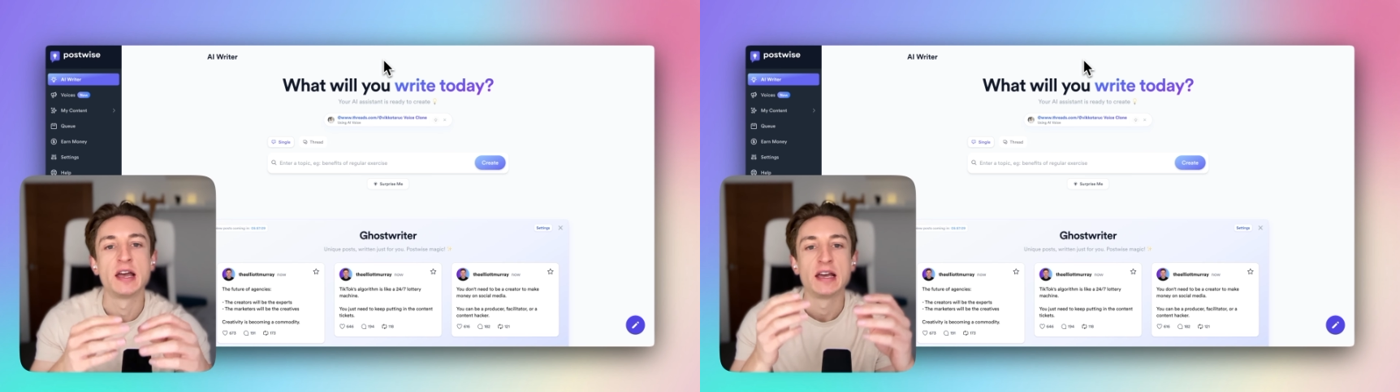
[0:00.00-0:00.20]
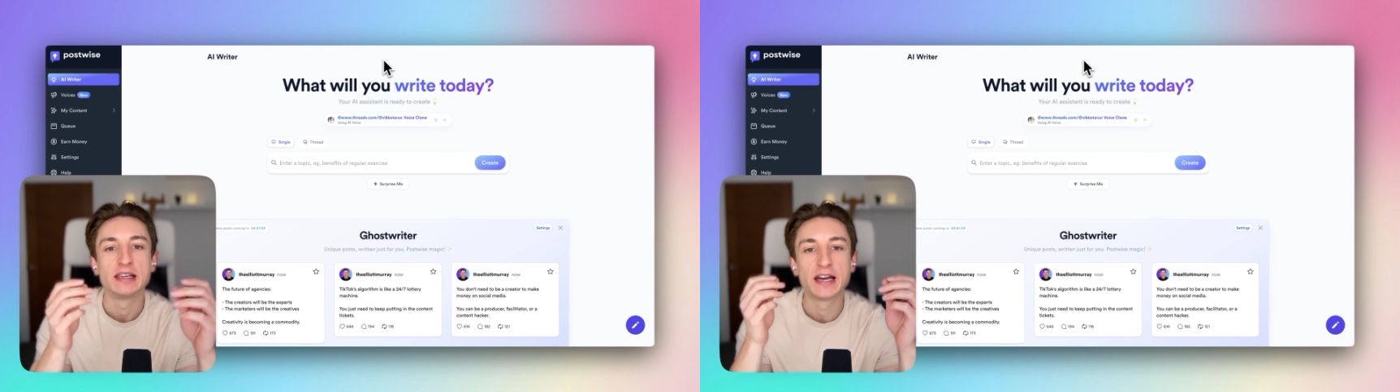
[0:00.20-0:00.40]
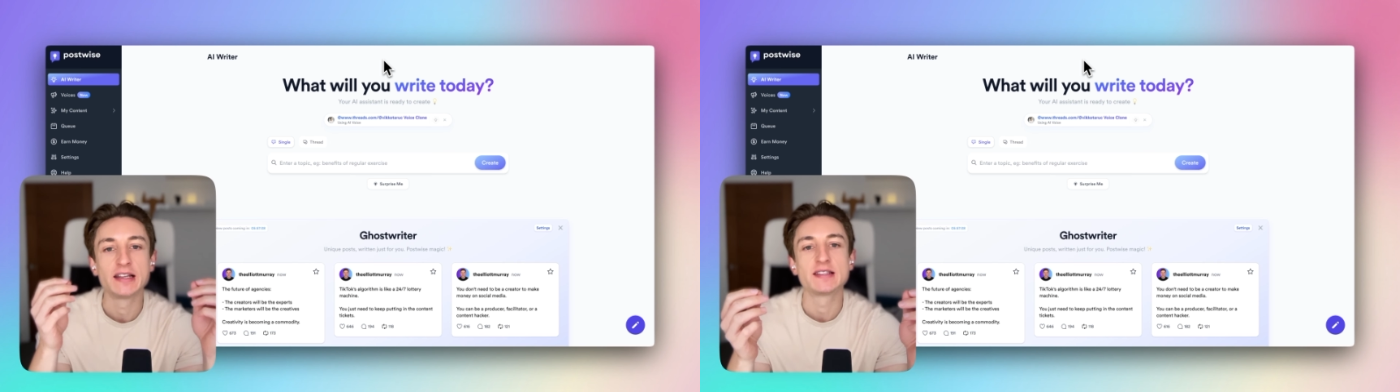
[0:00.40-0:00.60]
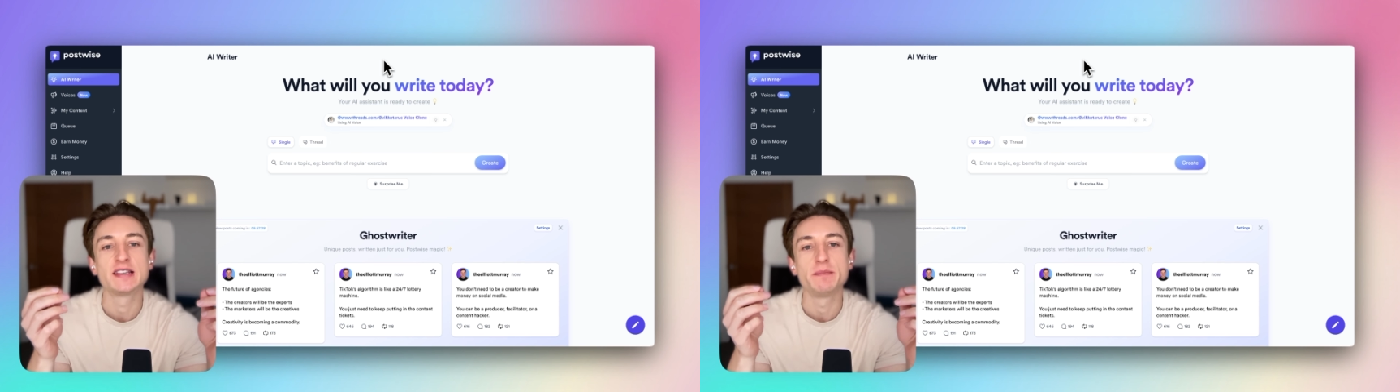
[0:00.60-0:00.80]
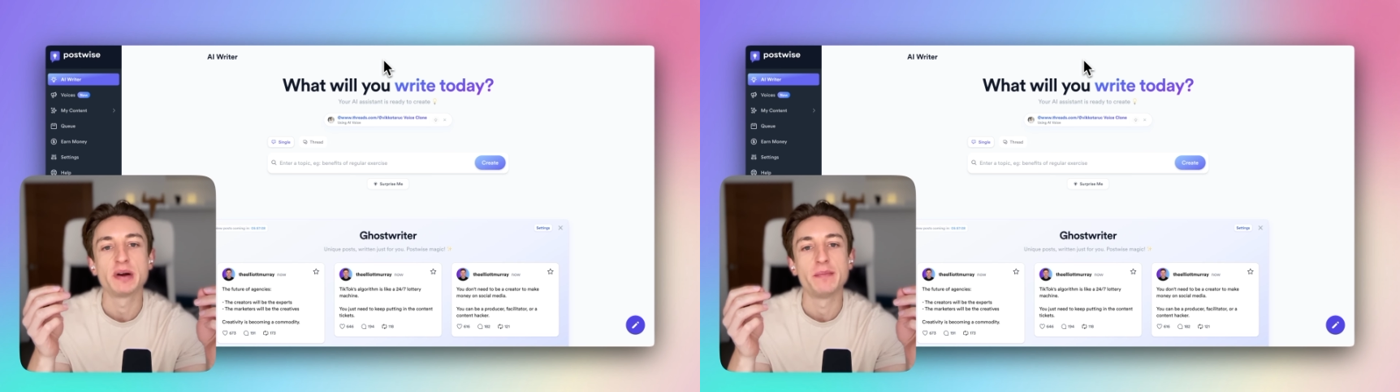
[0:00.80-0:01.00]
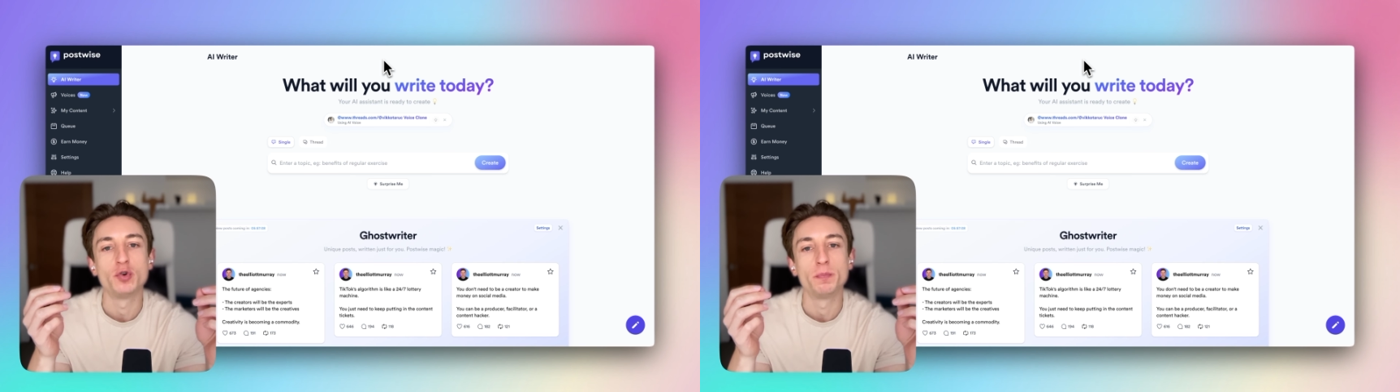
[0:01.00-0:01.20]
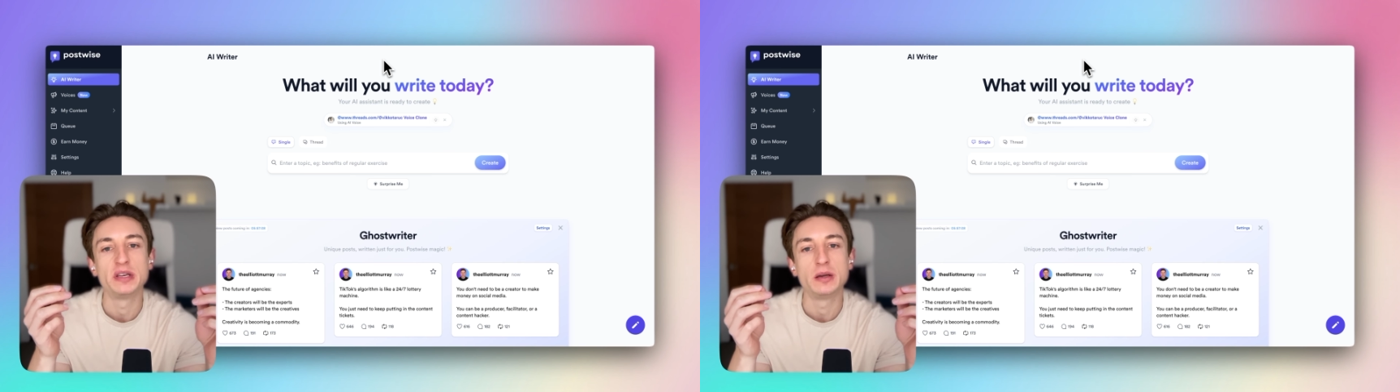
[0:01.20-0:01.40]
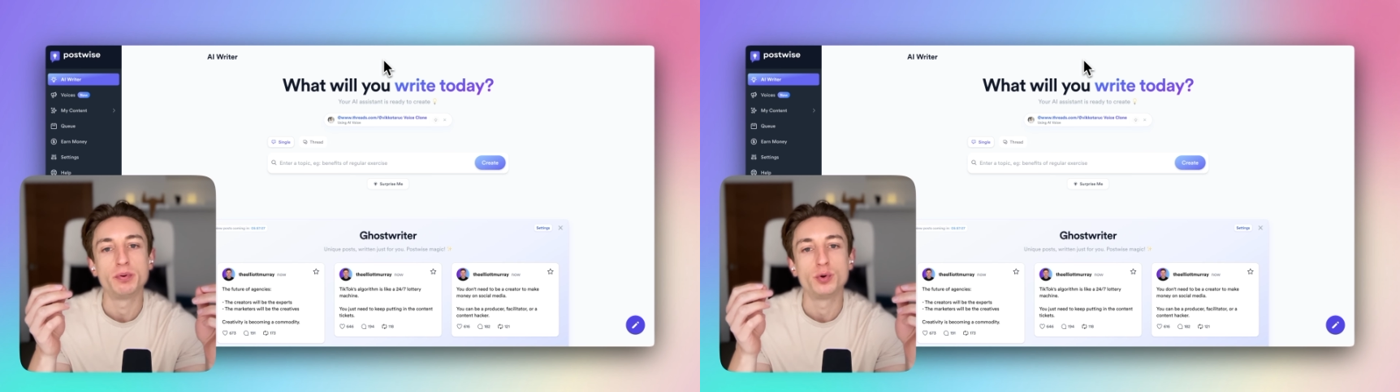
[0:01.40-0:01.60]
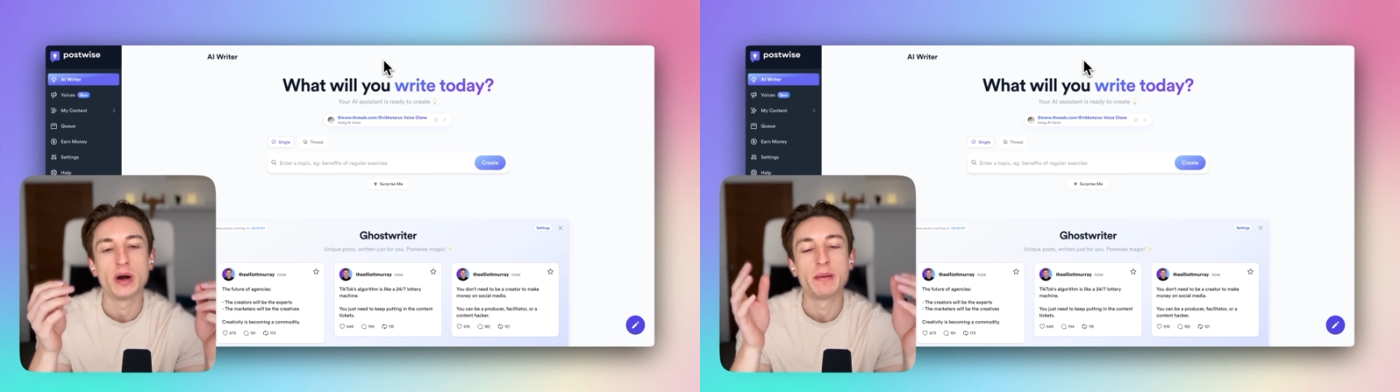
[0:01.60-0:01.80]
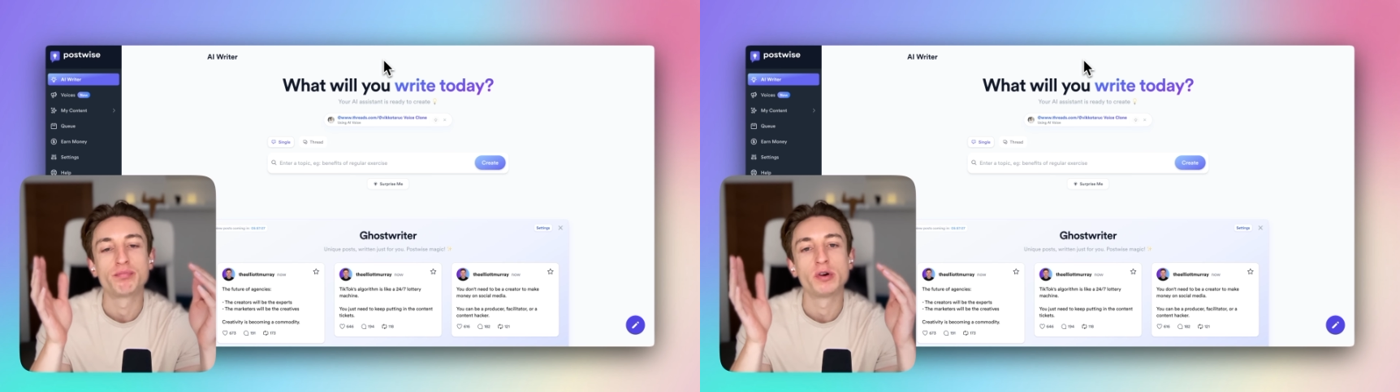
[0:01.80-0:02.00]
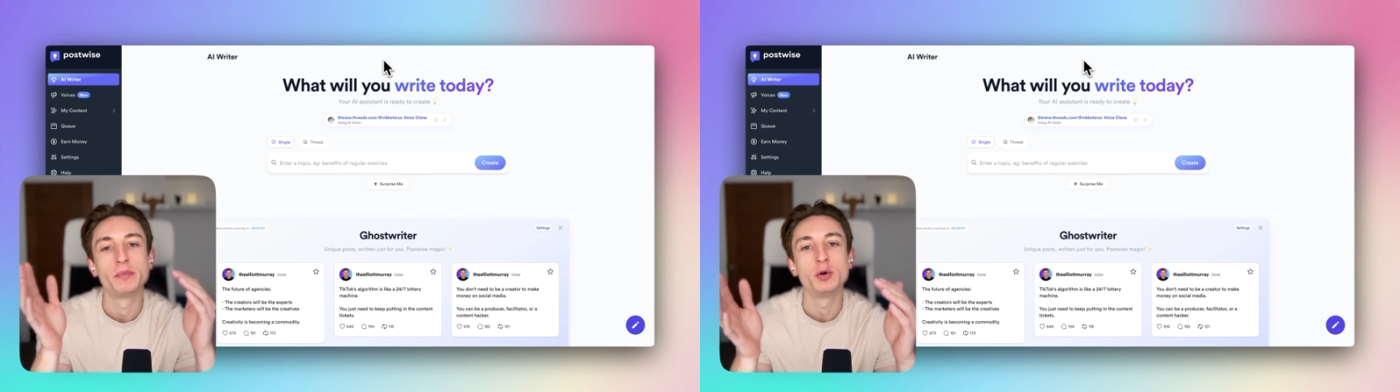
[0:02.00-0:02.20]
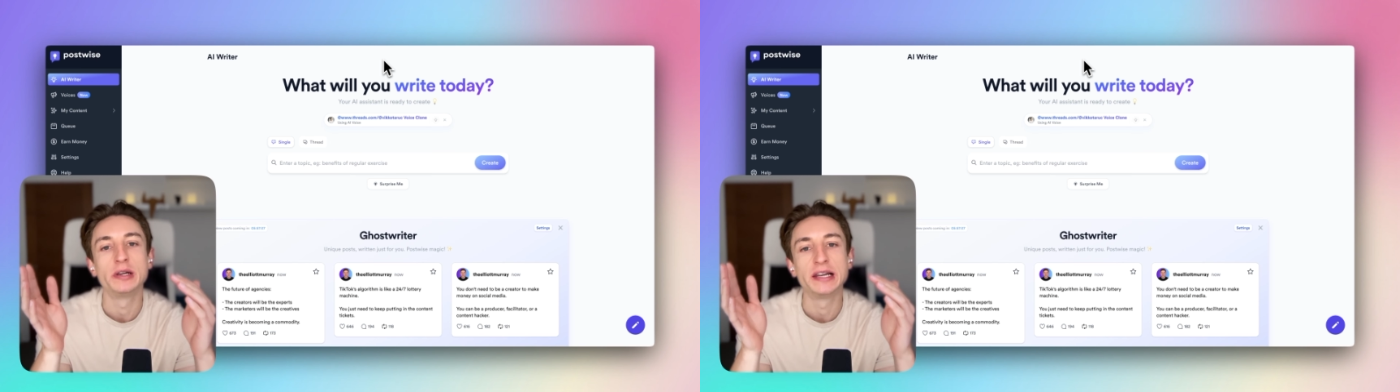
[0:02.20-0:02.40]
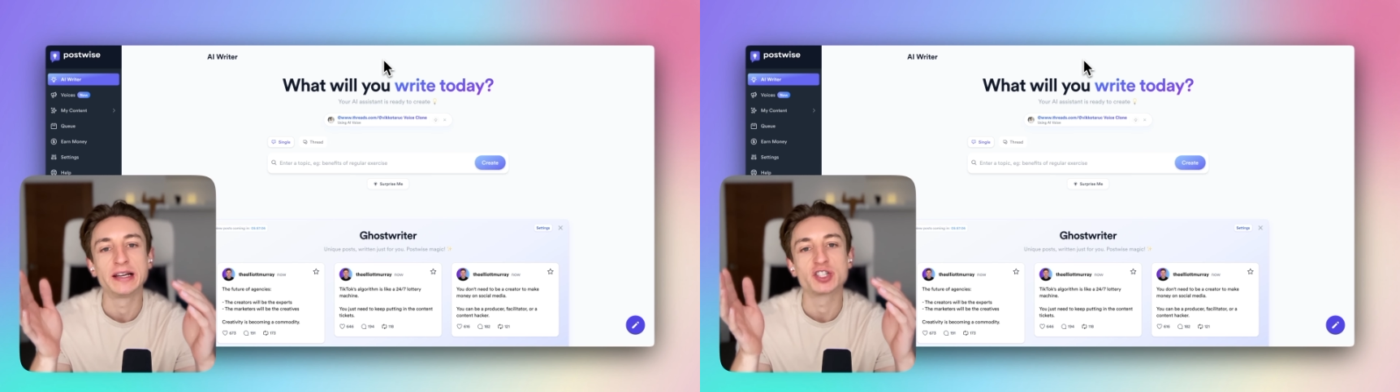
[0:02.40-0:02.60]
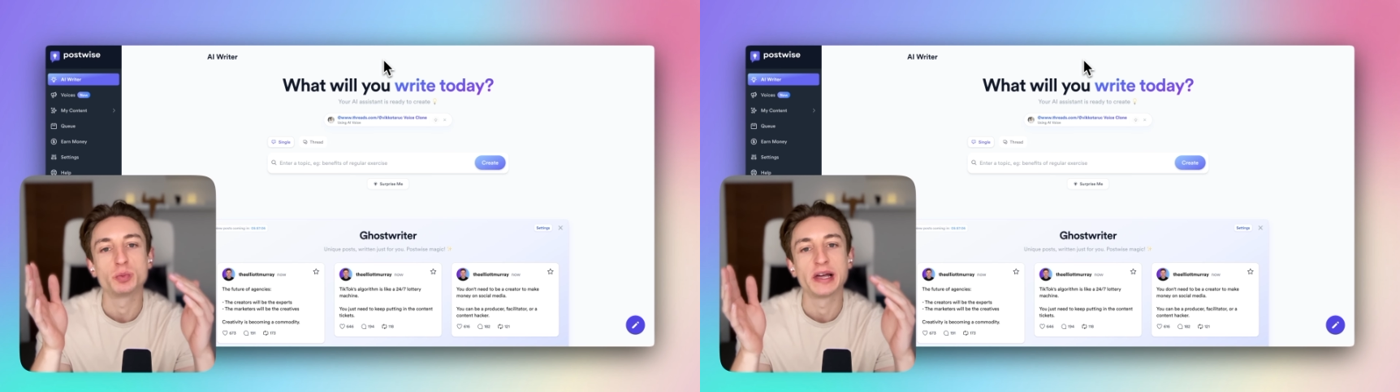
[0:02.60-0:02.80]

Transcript: get it seen by more people, and promote links